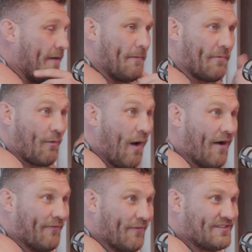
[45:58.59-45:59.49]
And people are like,
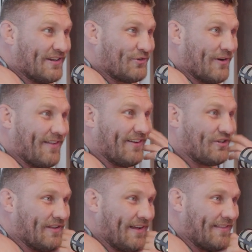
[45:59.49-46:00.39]
wow, I've never seen a
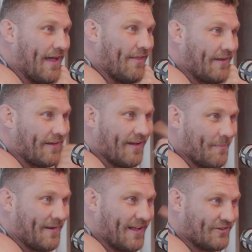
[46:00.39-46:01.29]
transition like that. Like, yeah, I
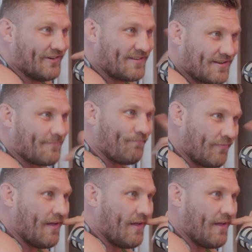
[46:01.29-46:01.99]
mean, I just